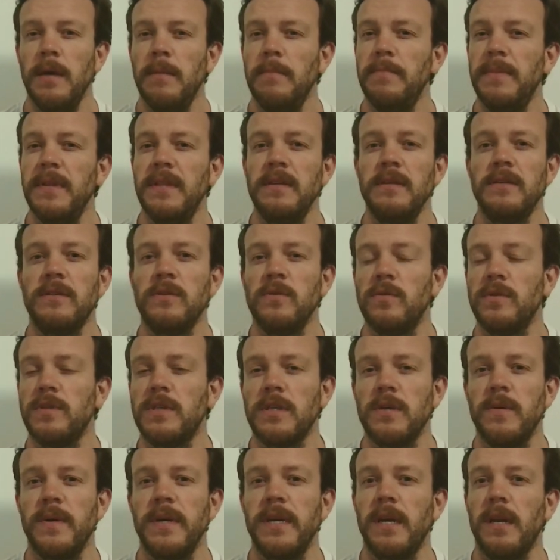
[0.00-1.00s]
But this
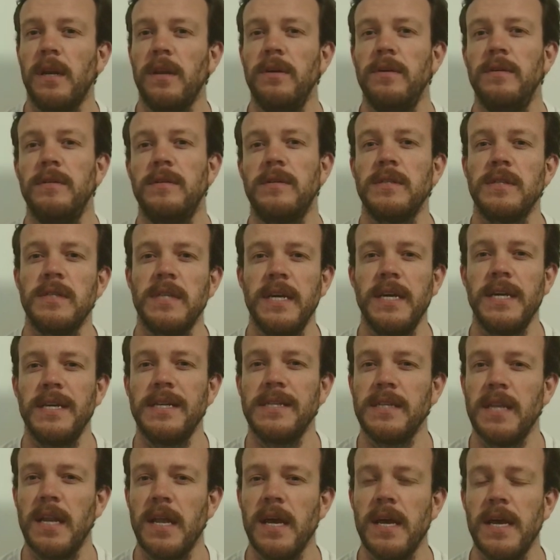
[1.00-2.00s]
also includes
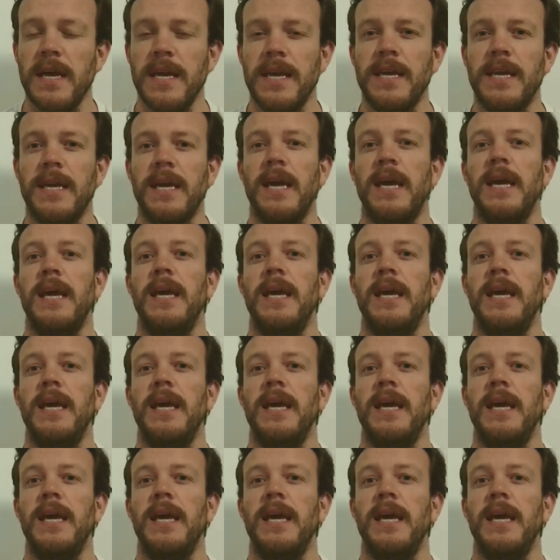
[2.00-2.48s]
things like